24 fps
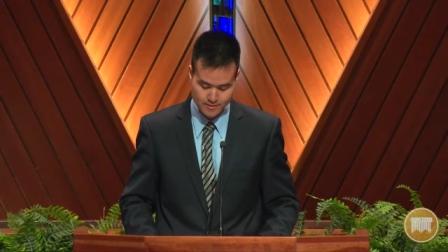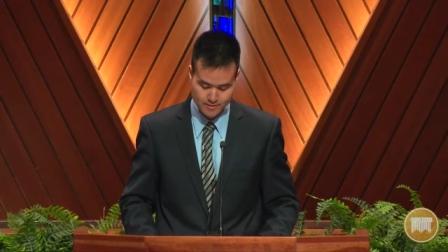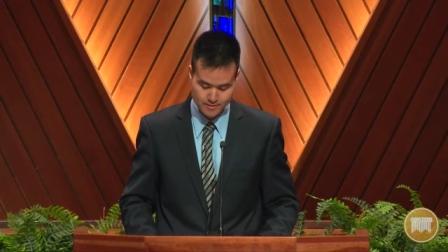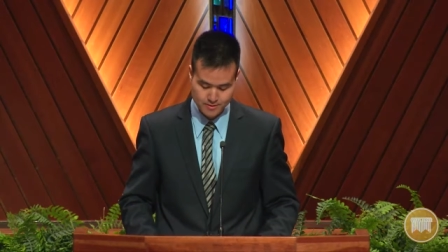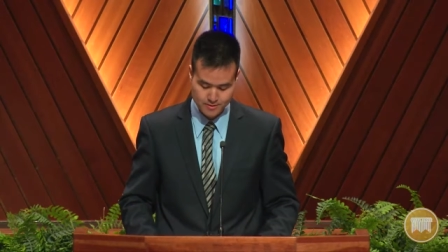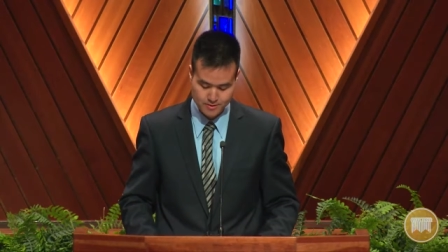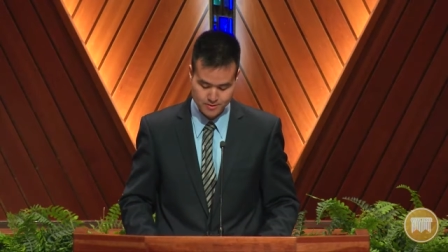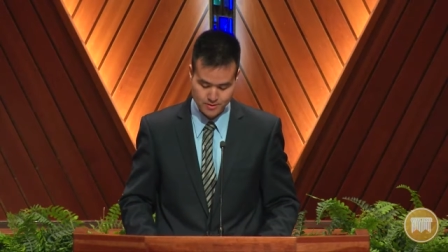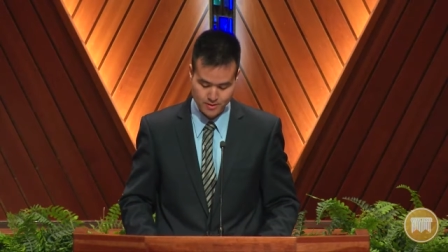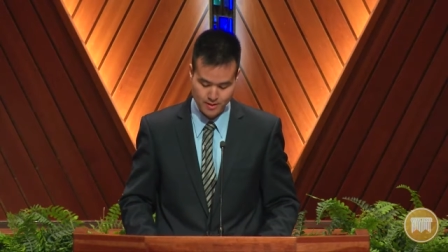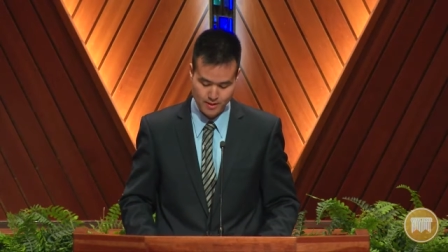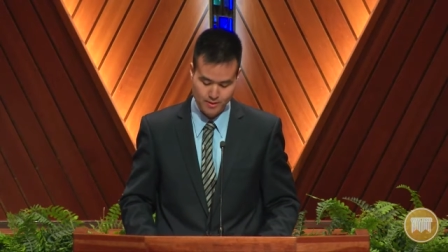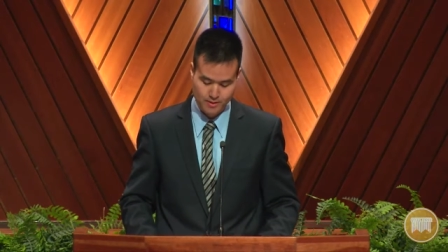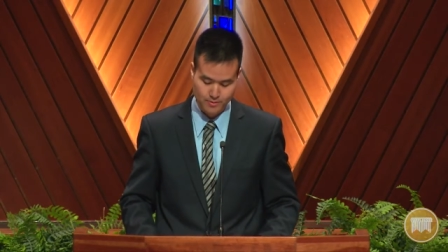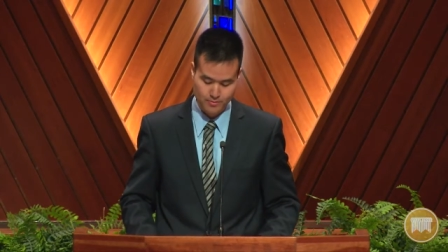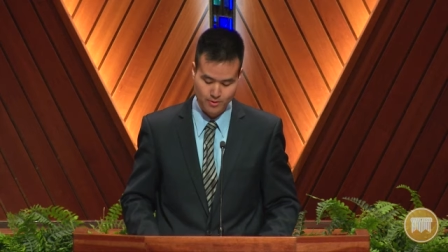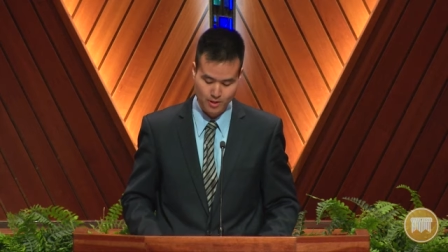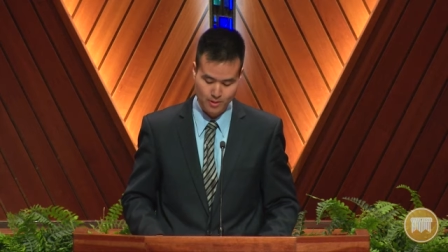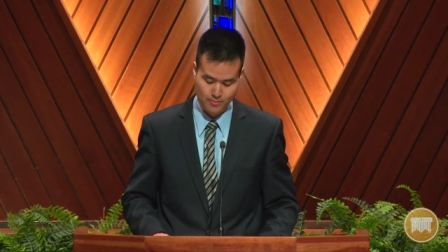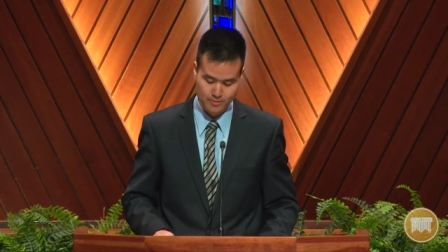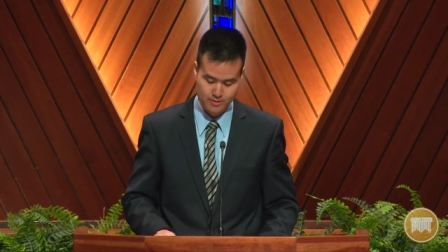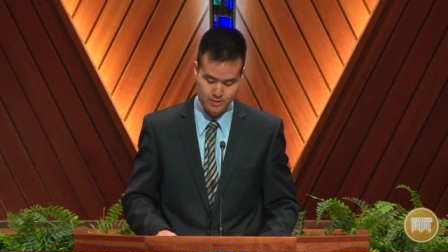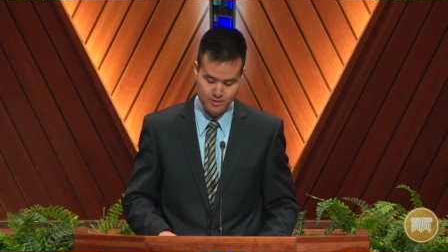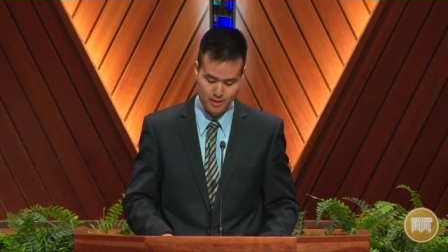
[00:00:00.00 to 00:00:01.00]
so that at the
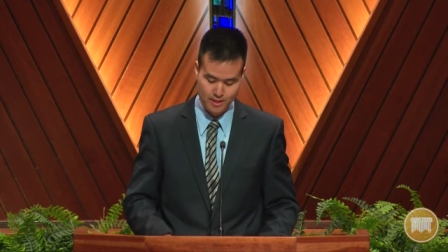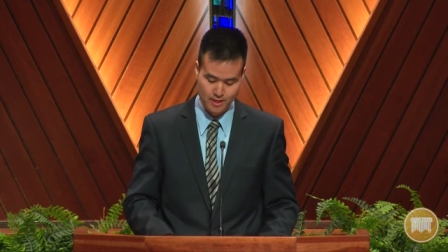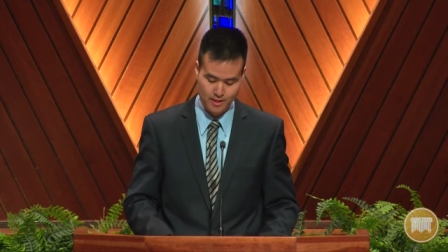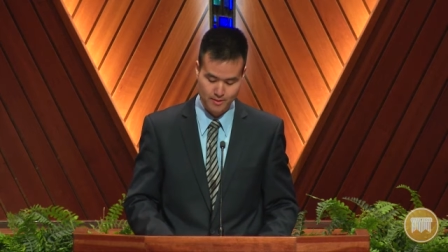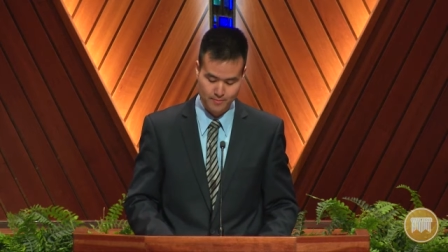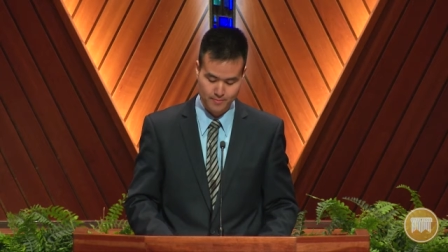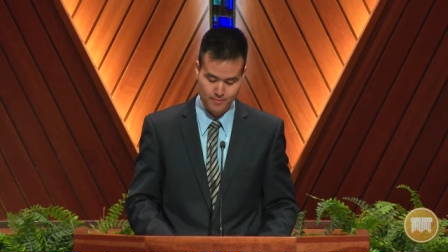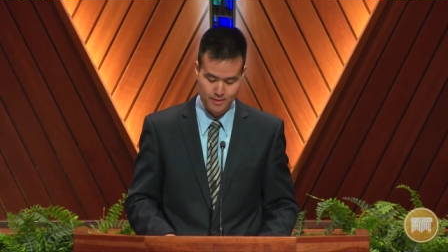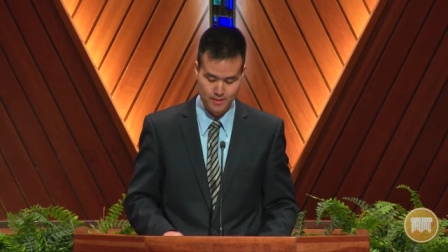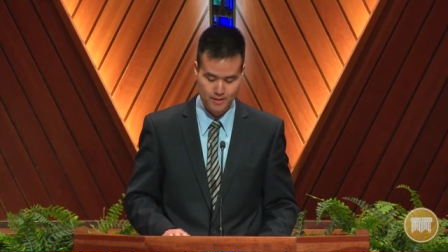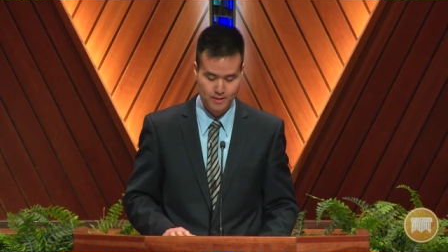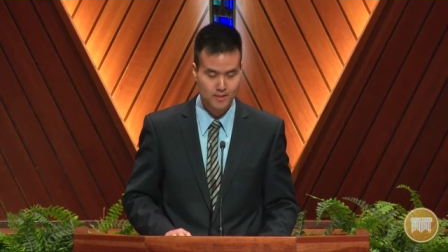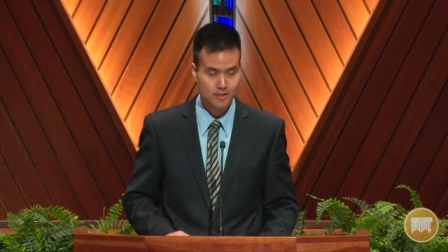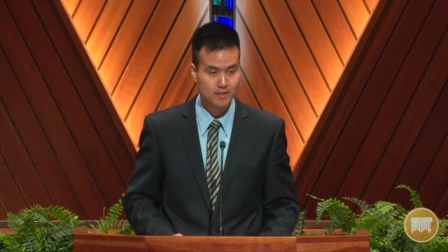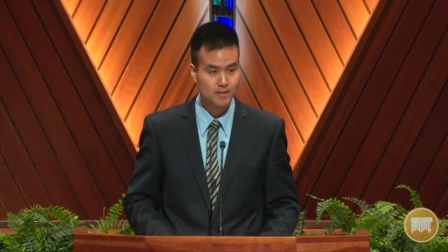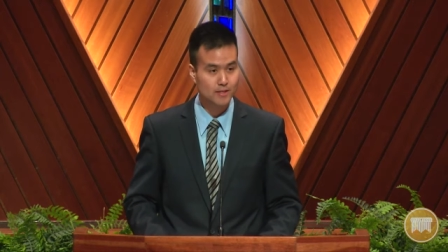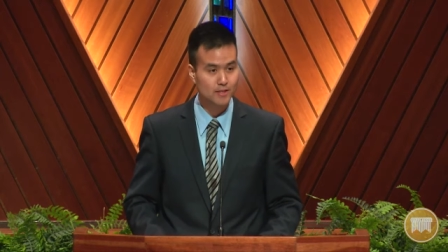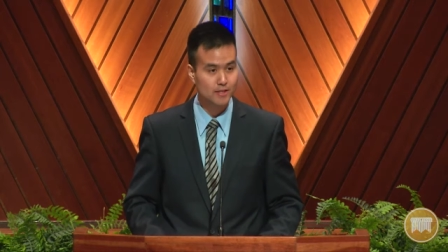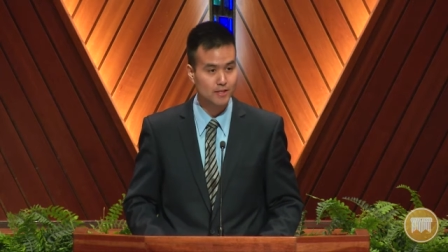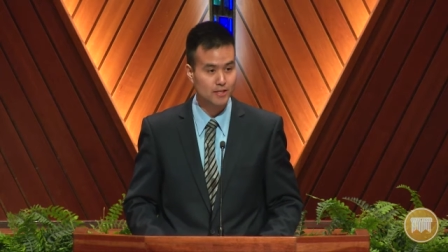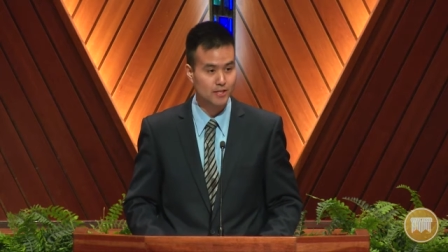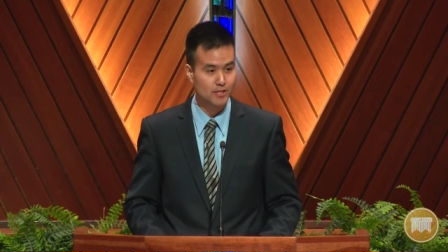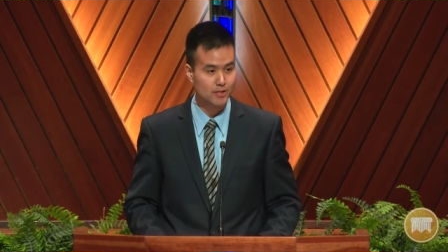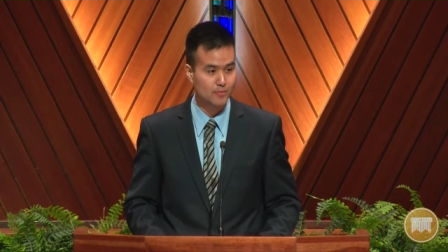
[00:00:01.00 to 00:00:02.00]
proper time
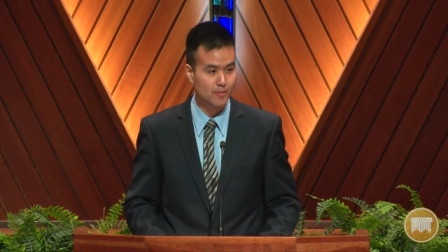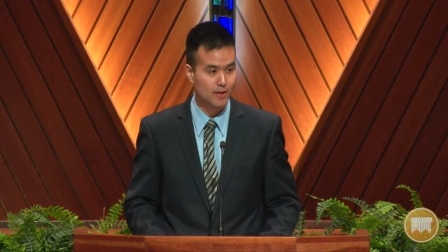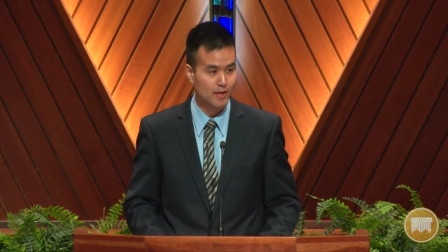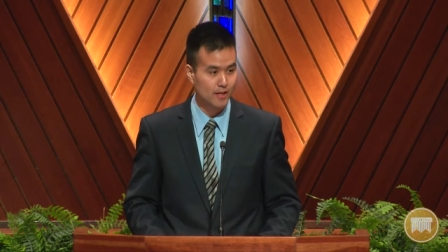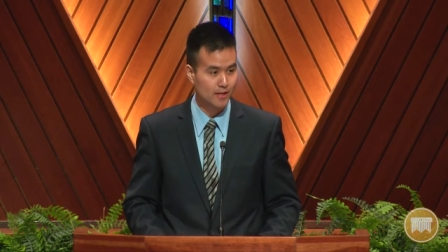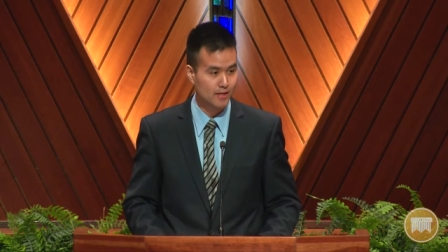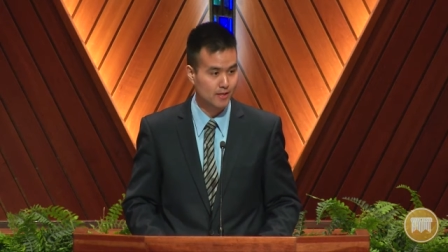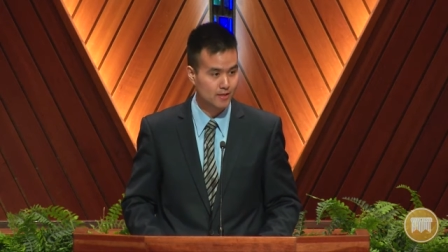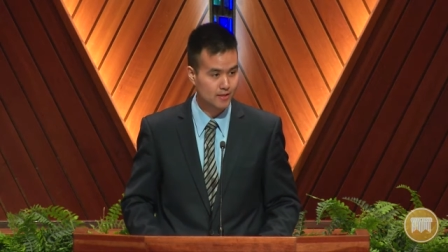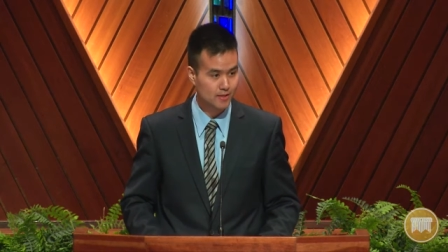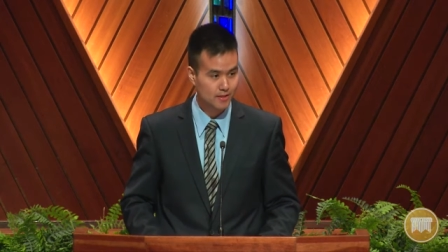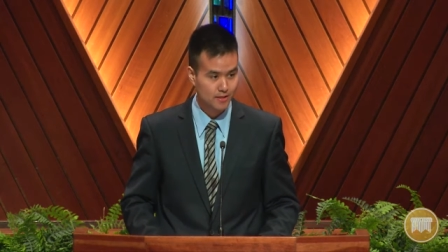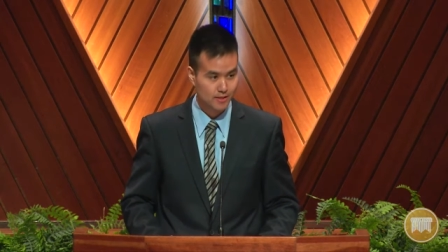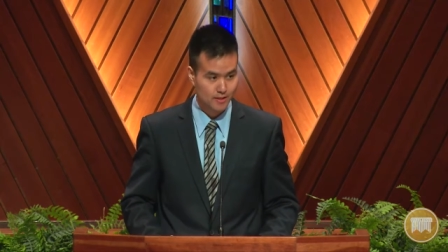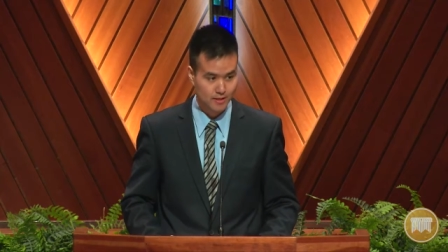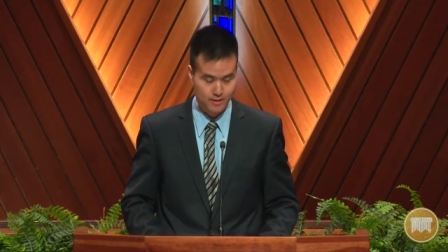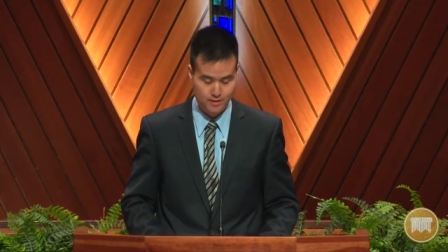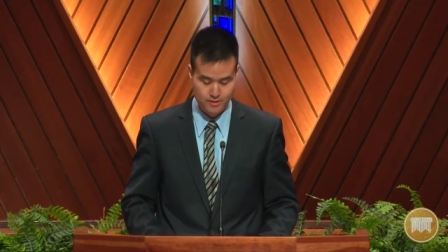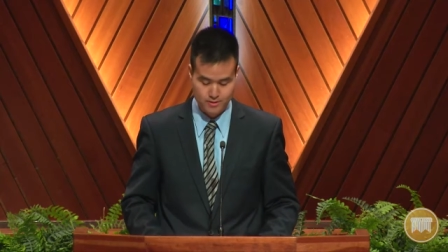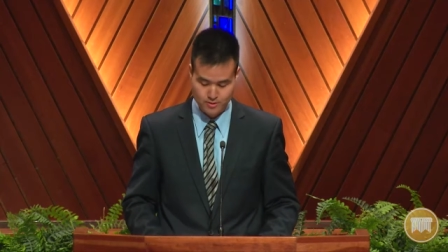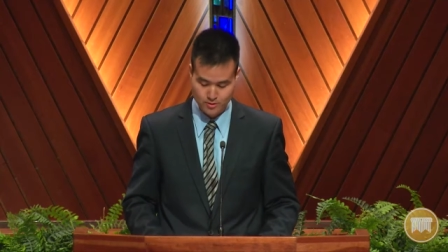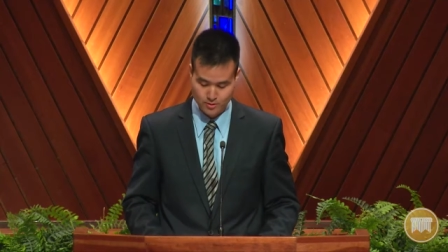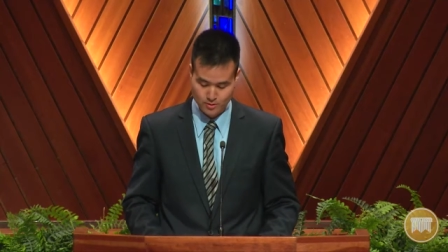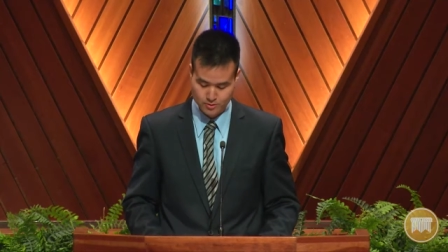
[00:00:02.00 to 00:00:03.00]
he may
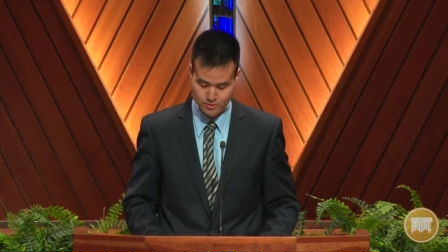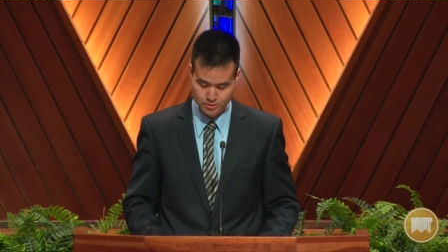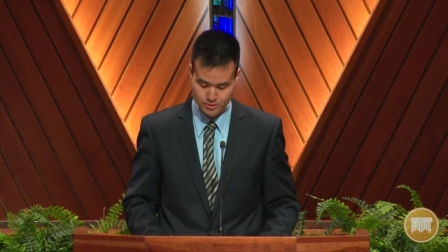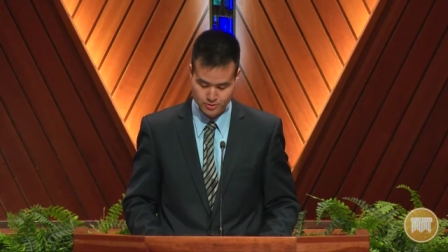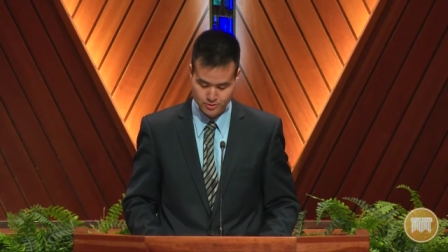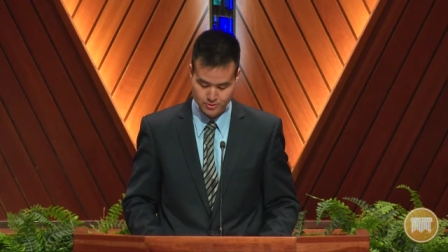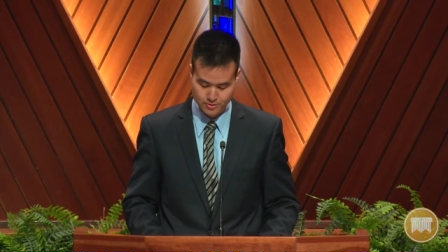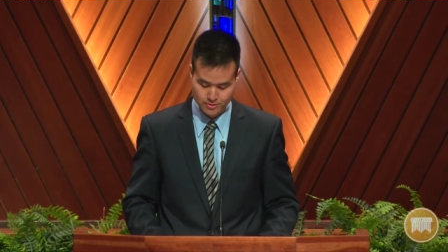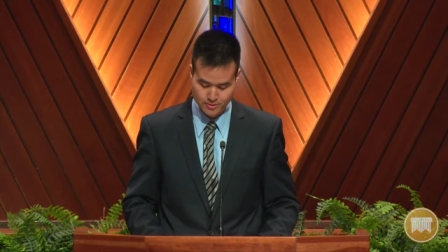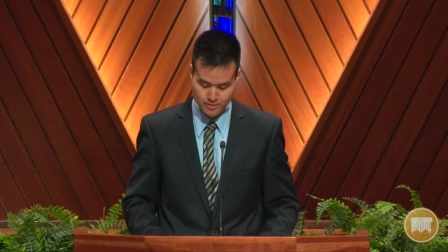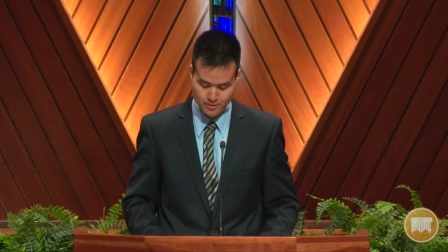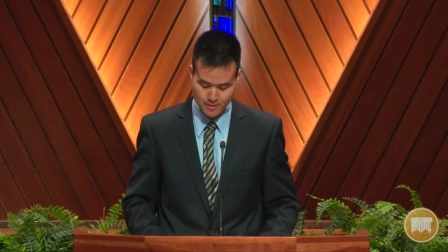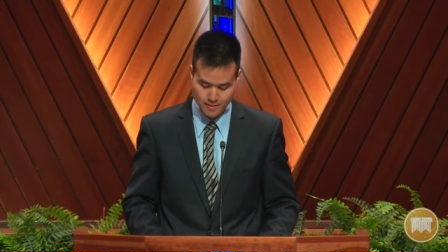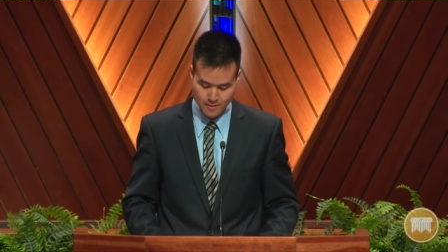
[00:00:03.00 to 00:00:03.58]
exalt you.